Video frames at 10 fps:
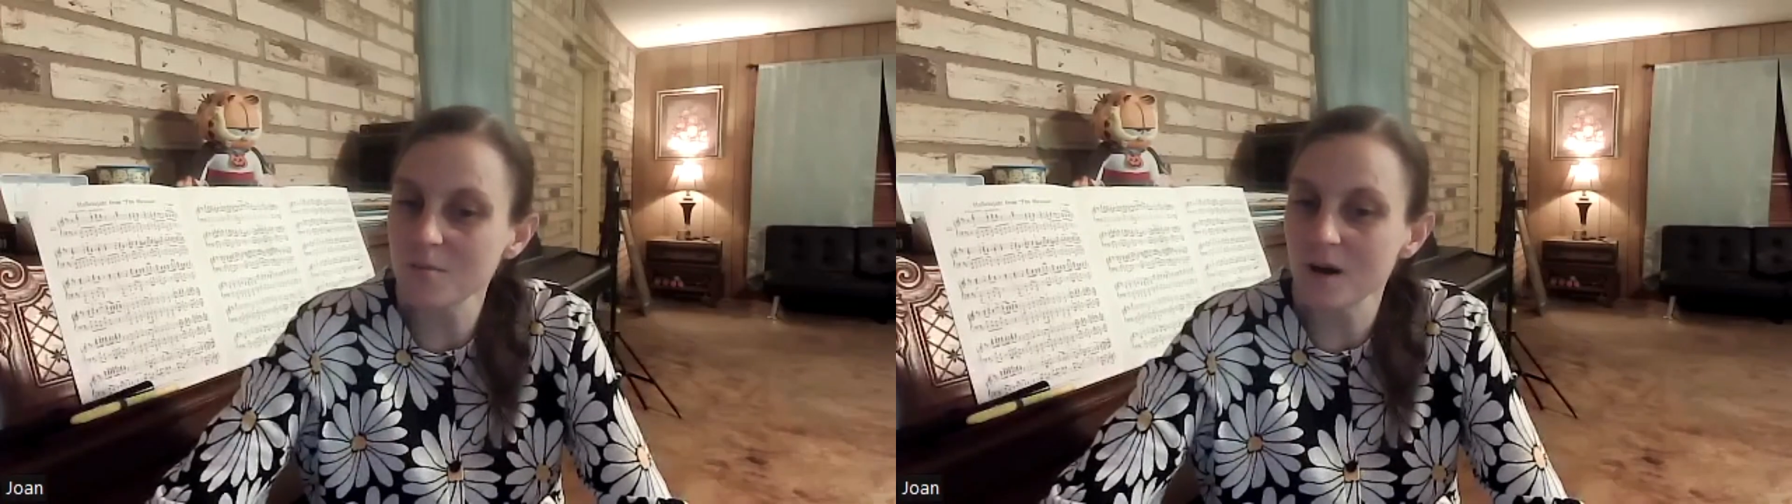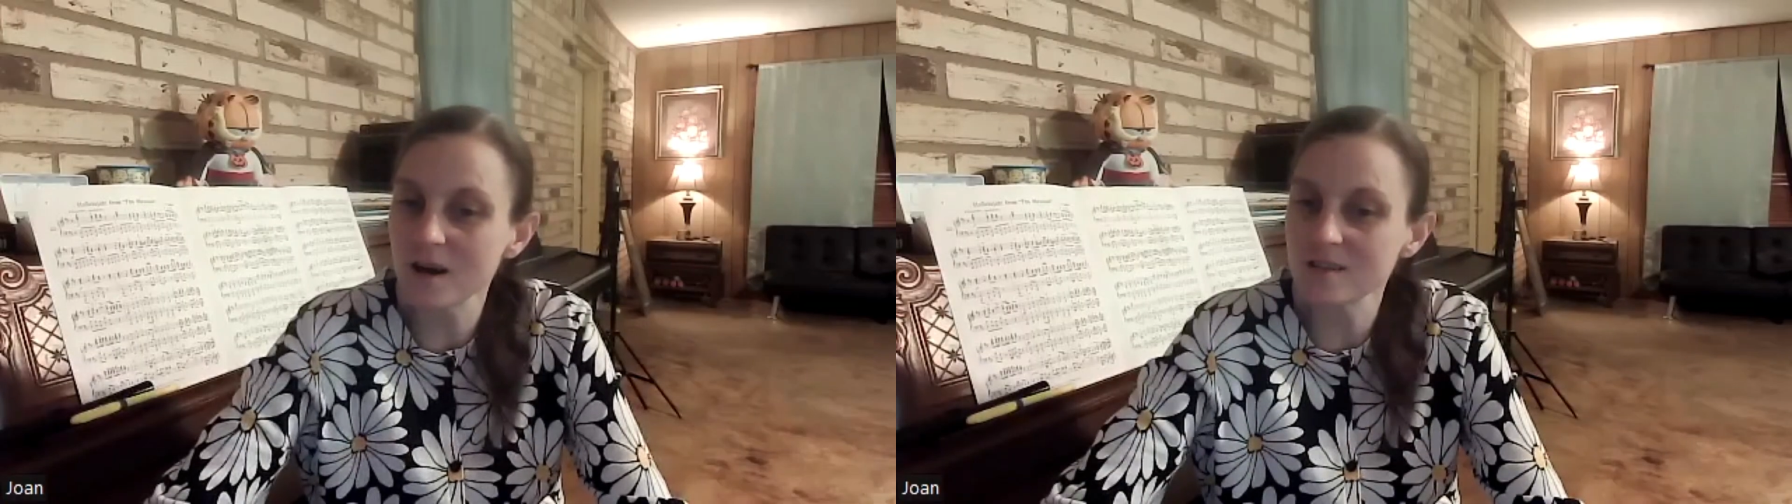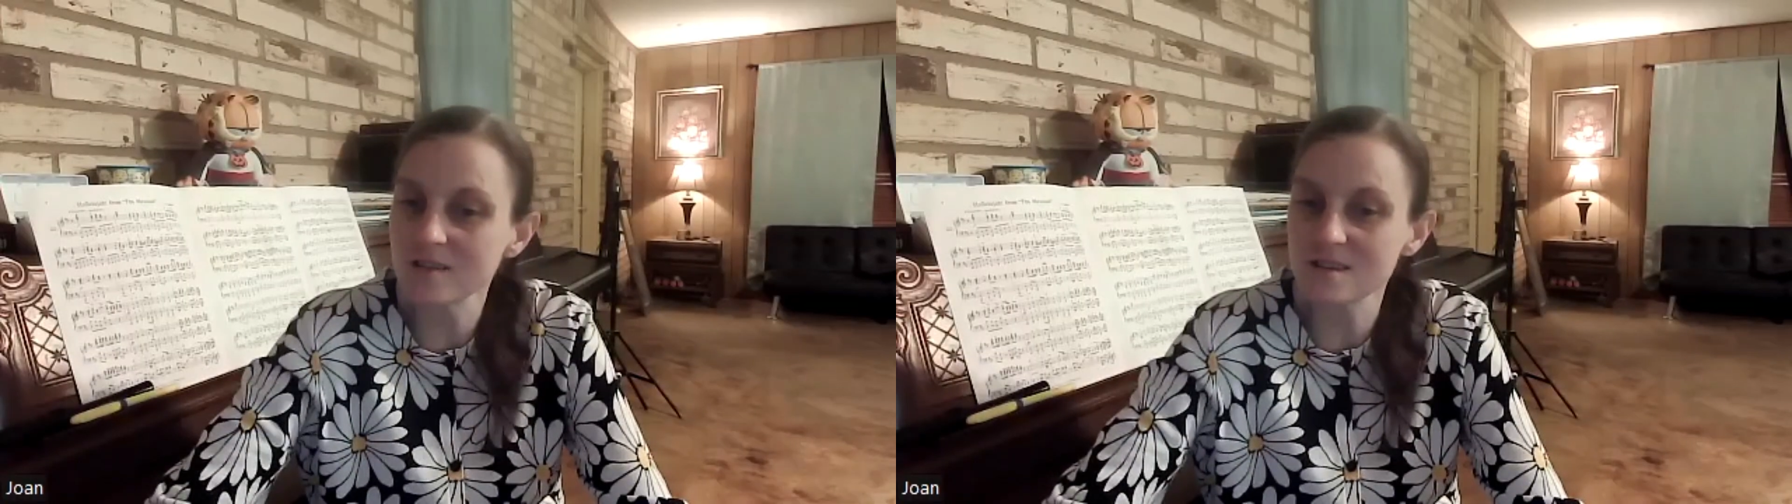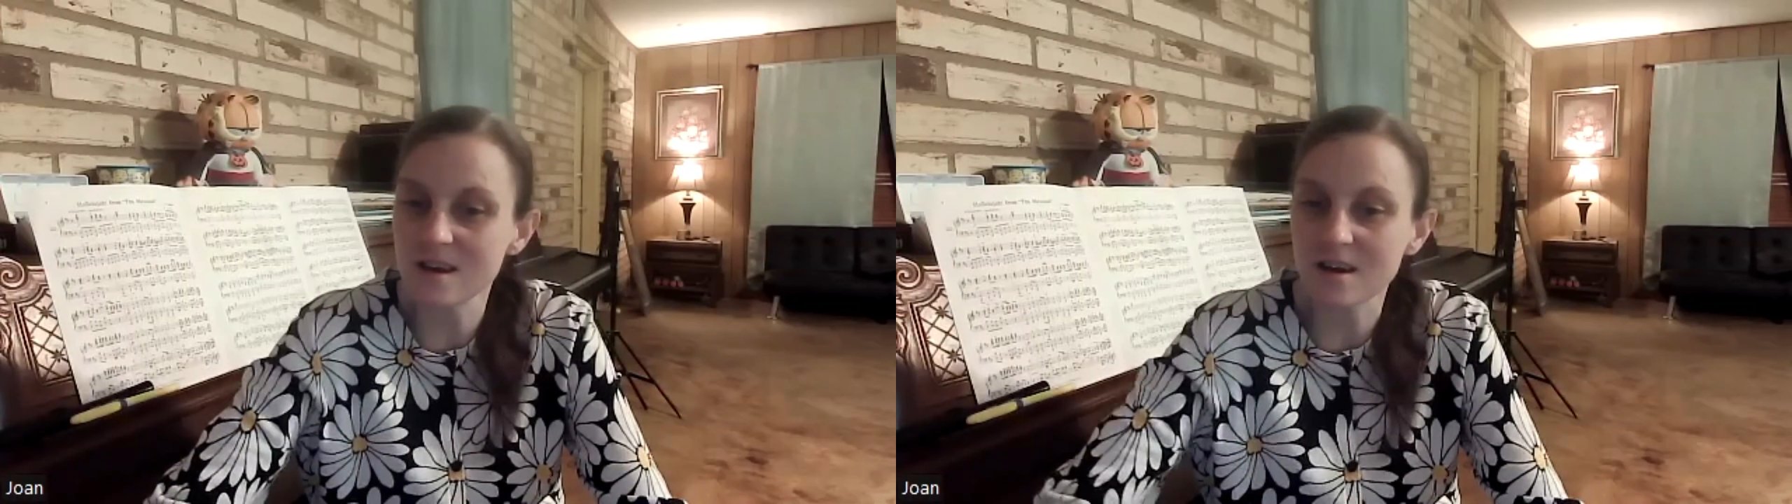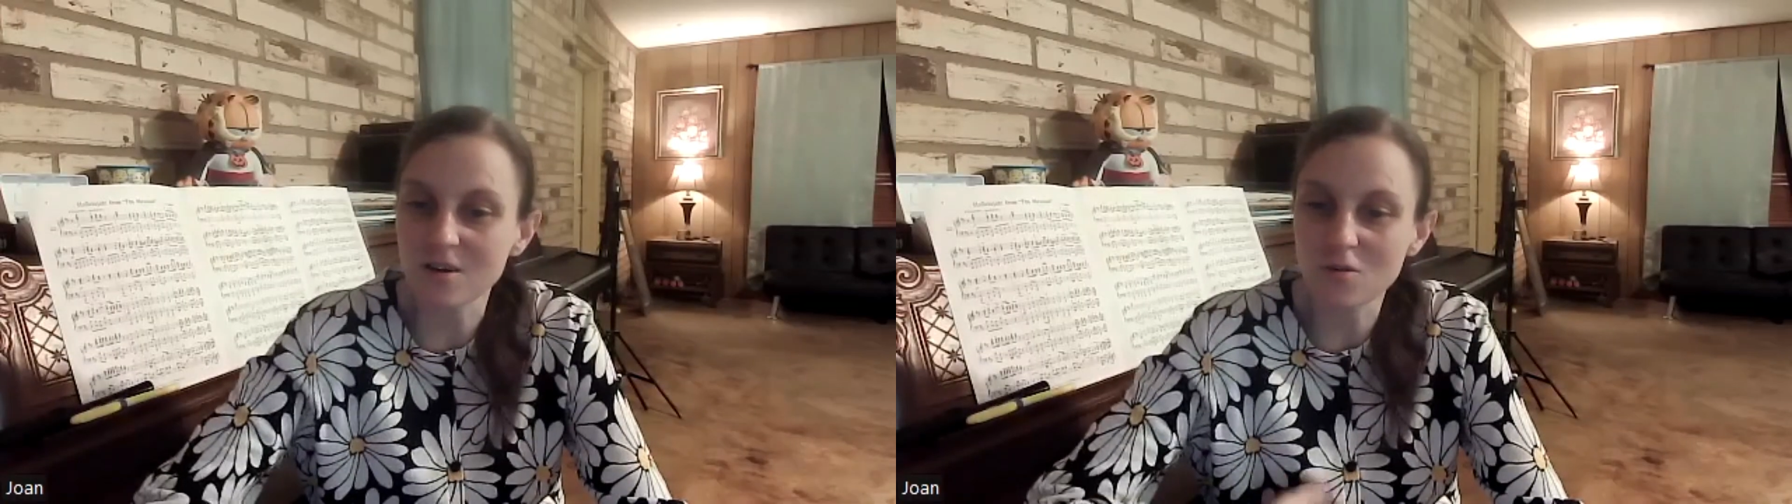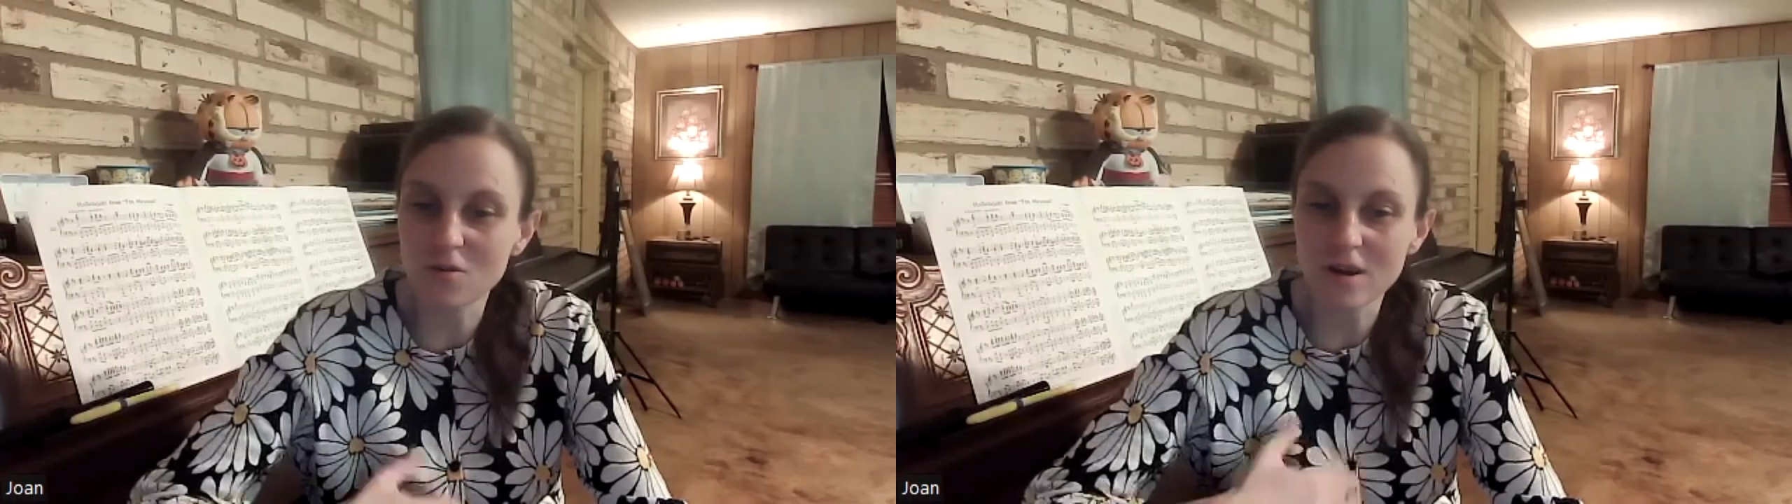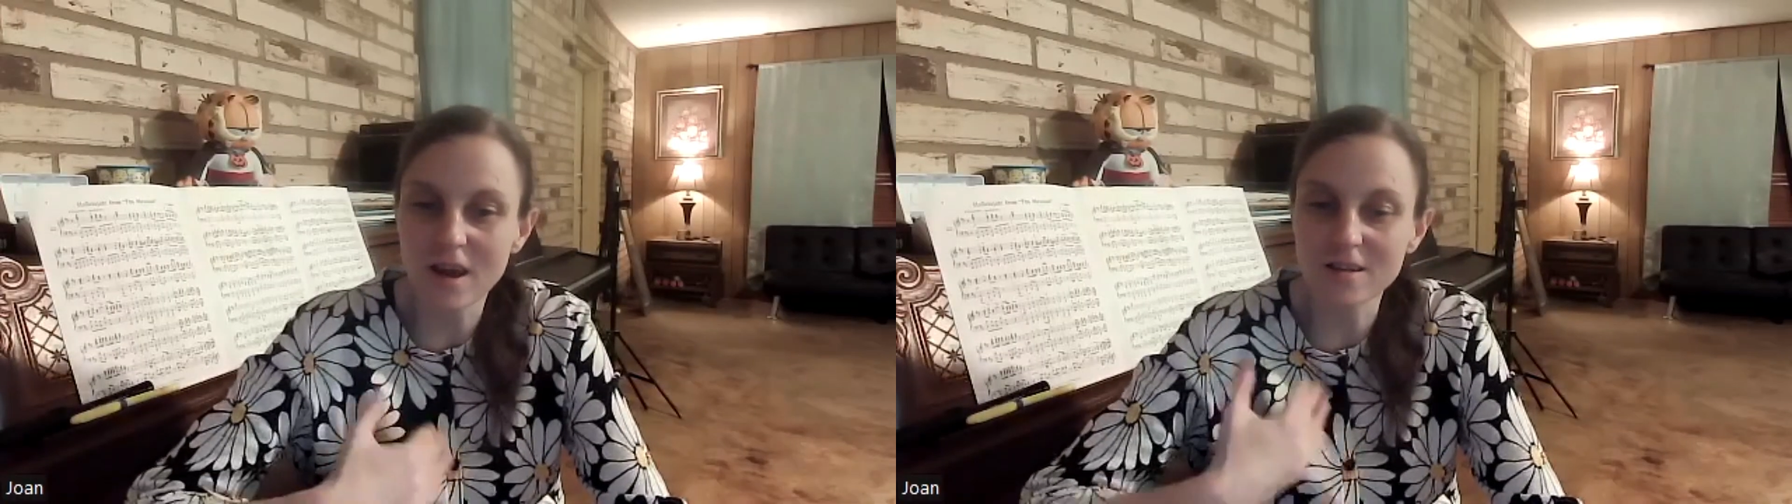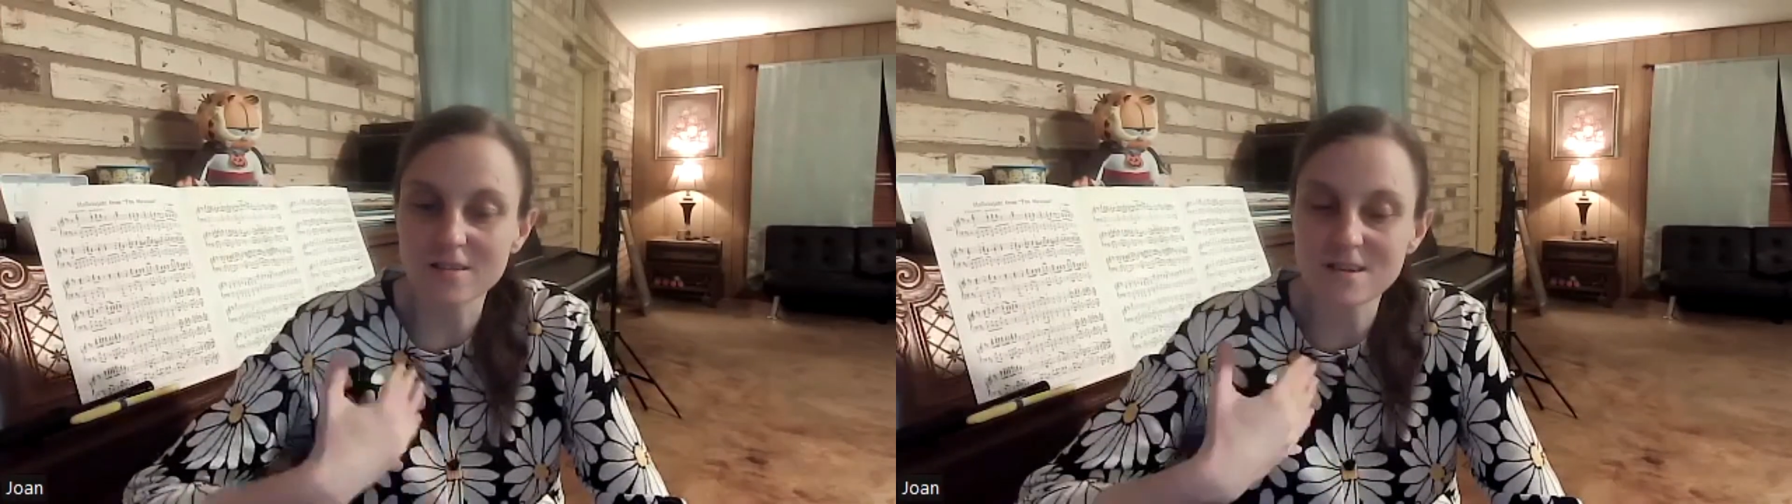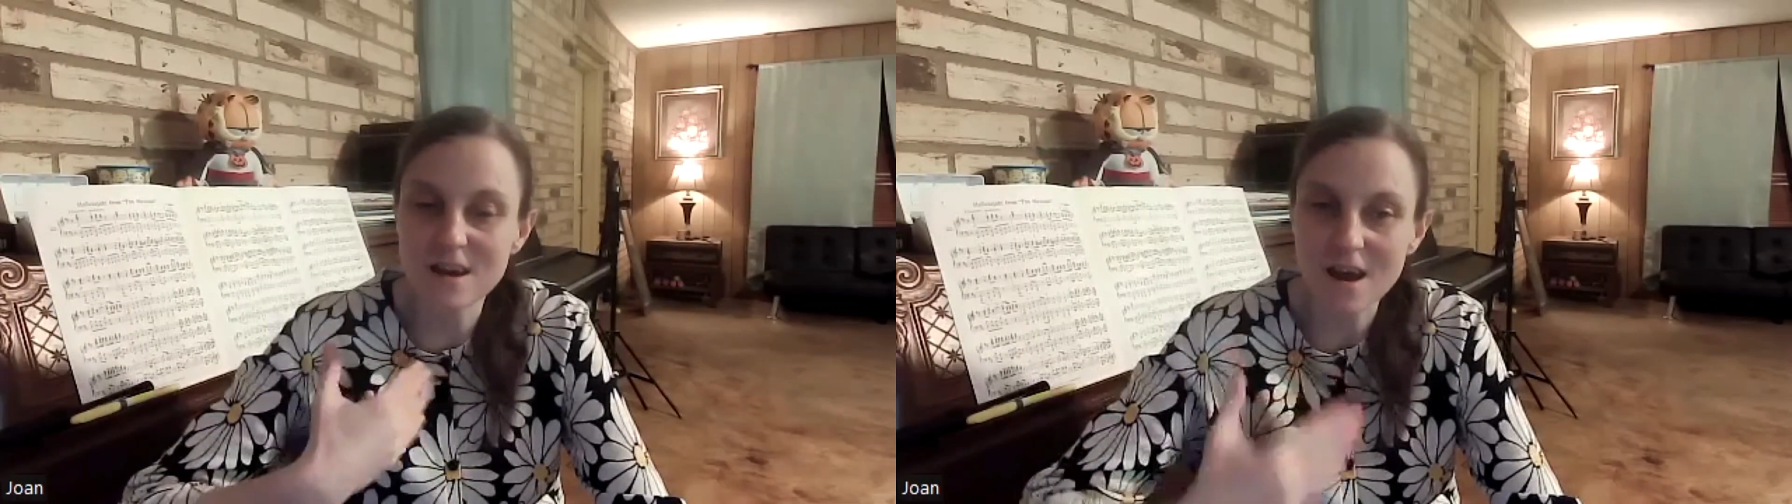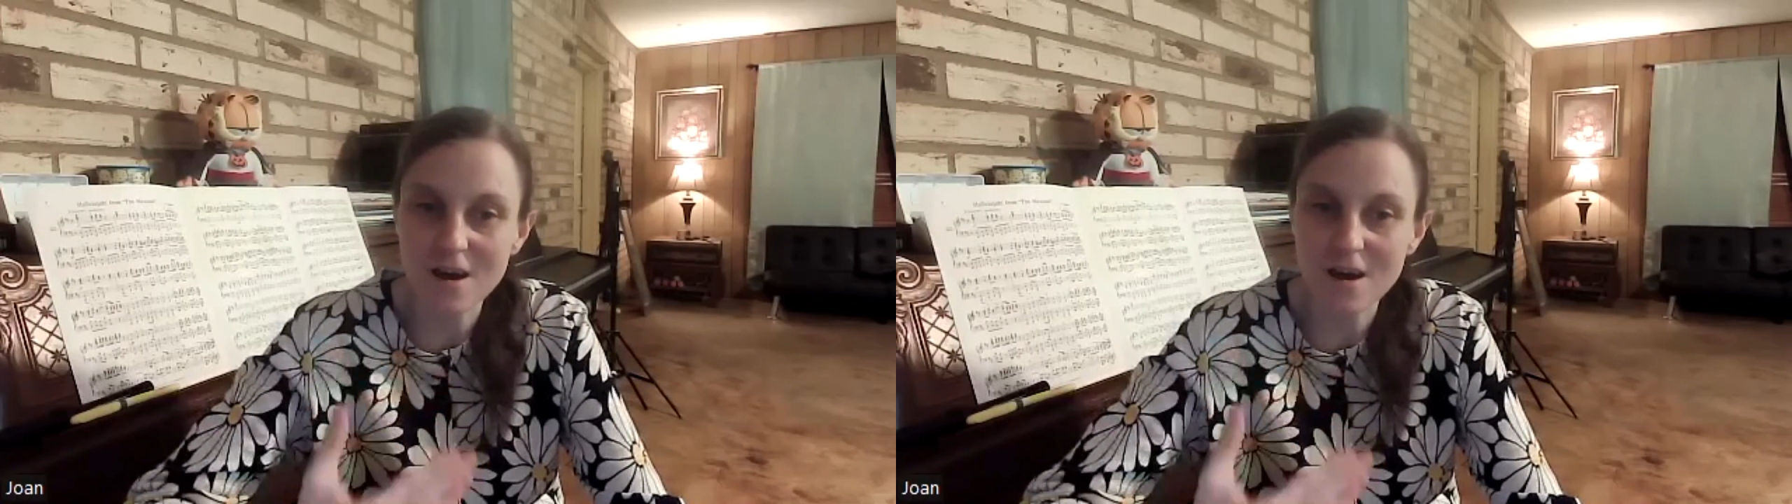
mindset creates